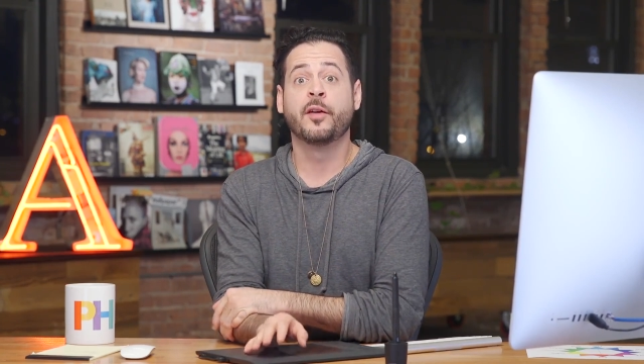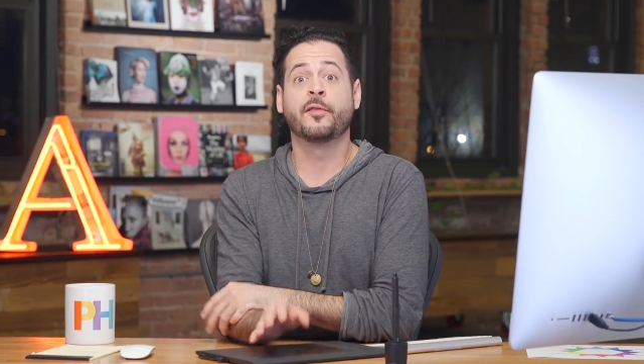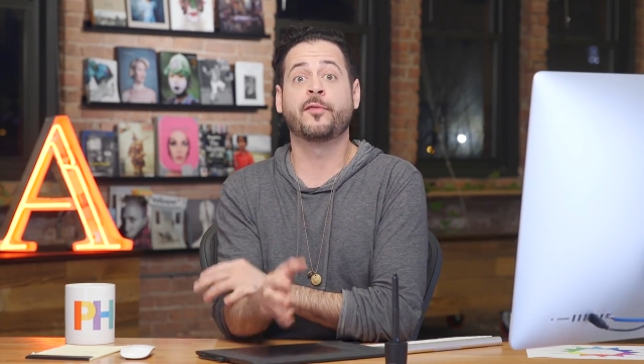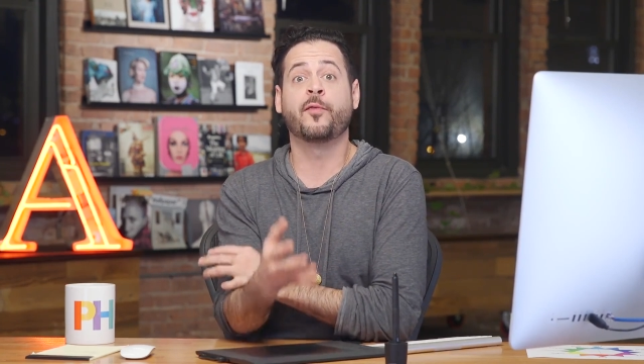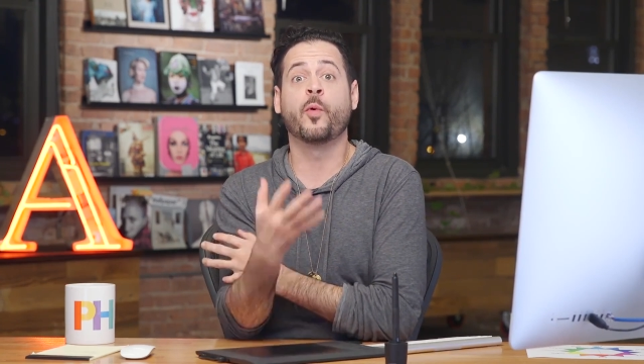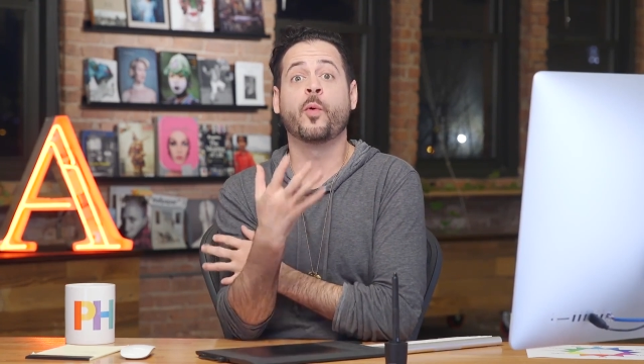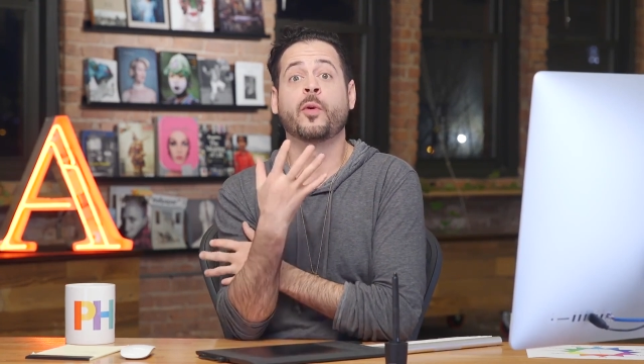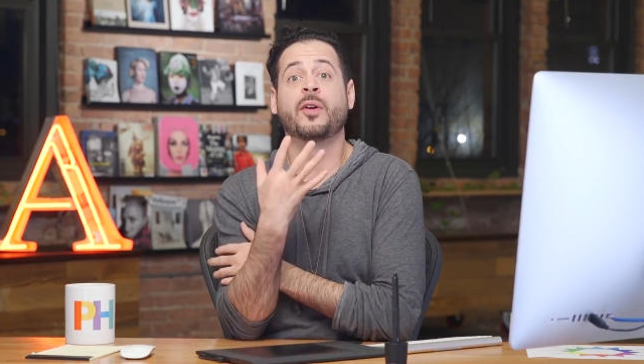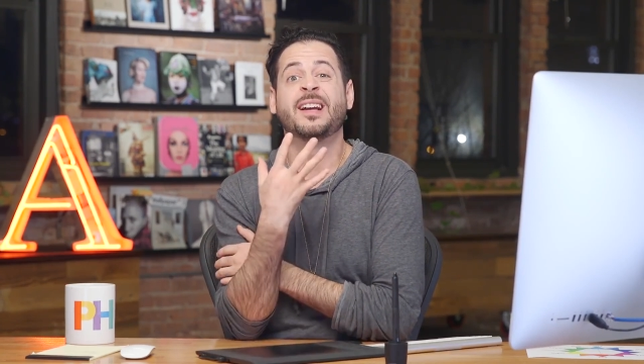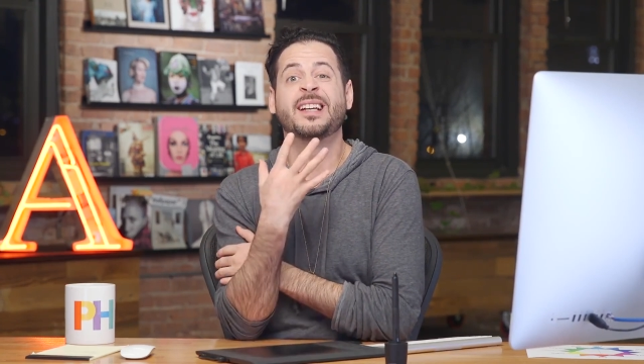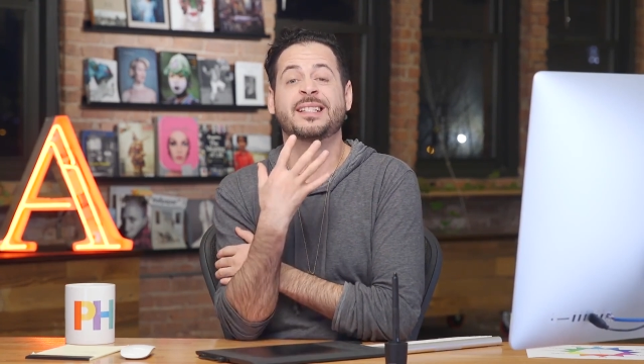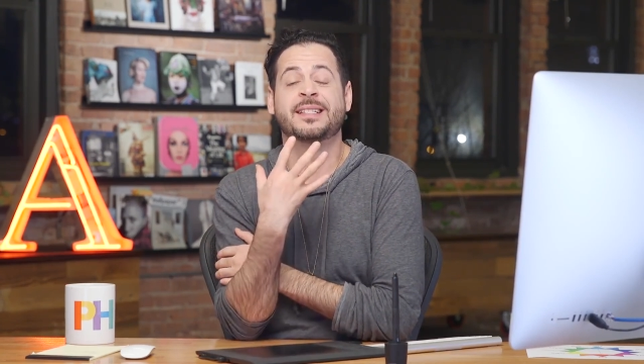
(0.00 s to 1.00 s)

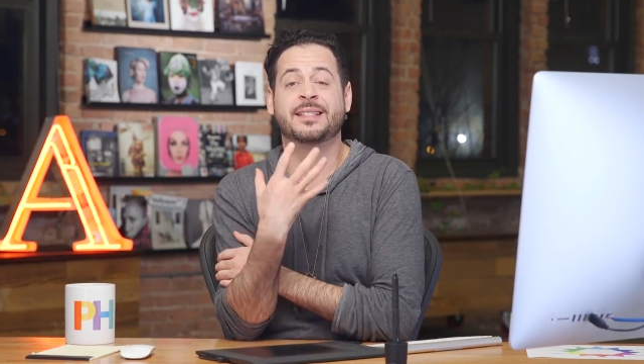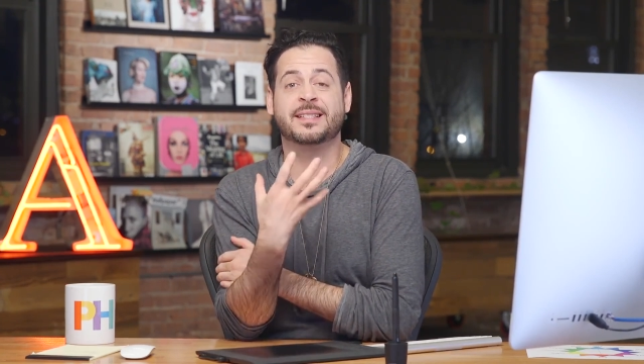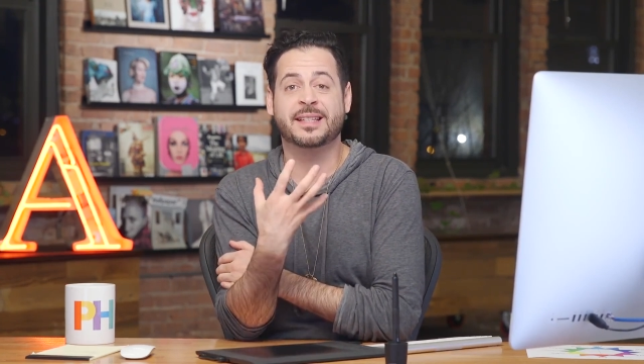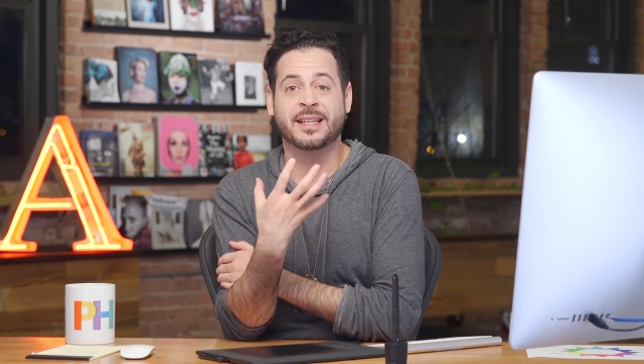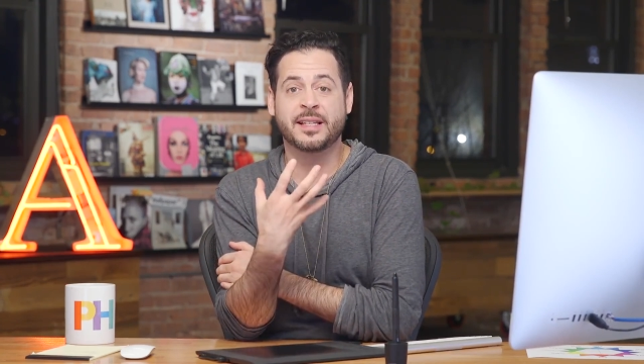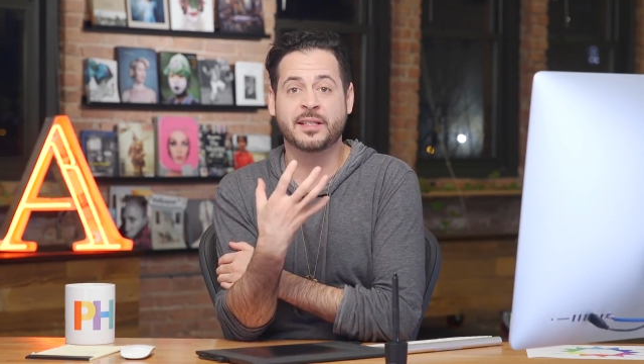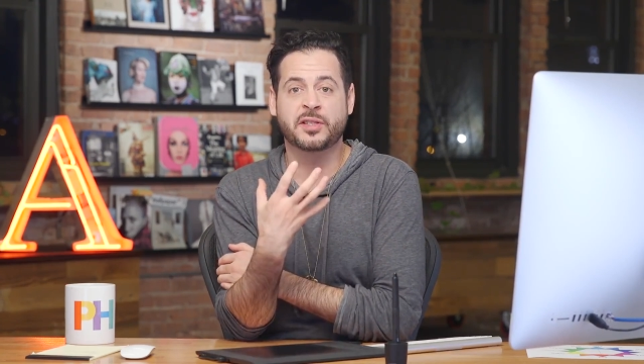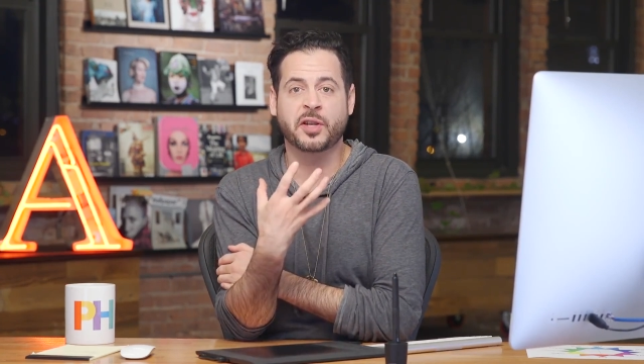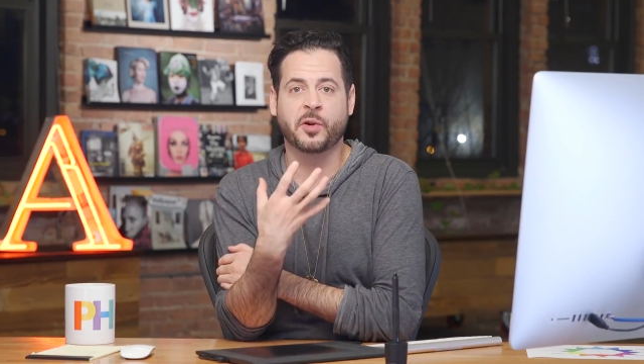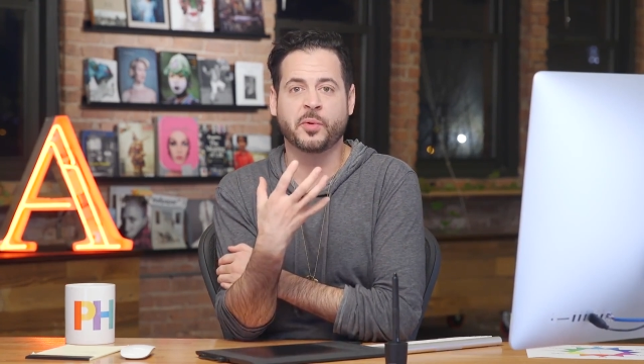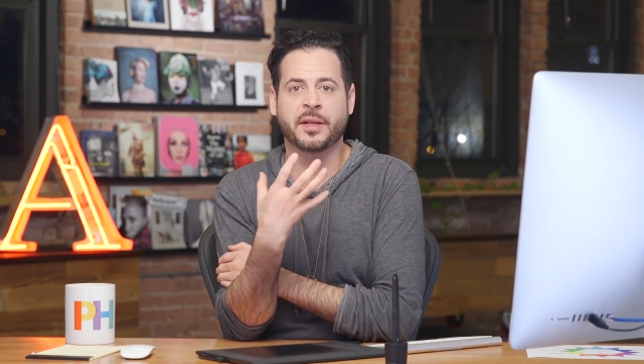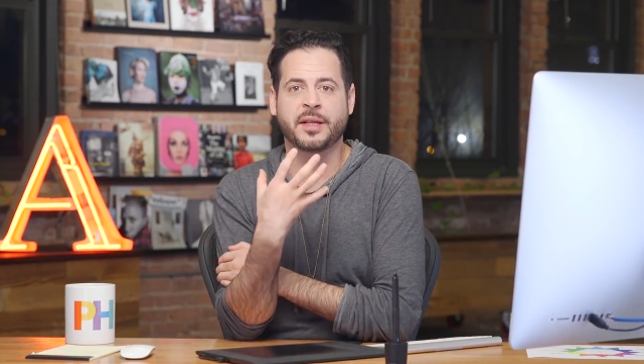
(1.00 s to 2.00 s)
for skin tone.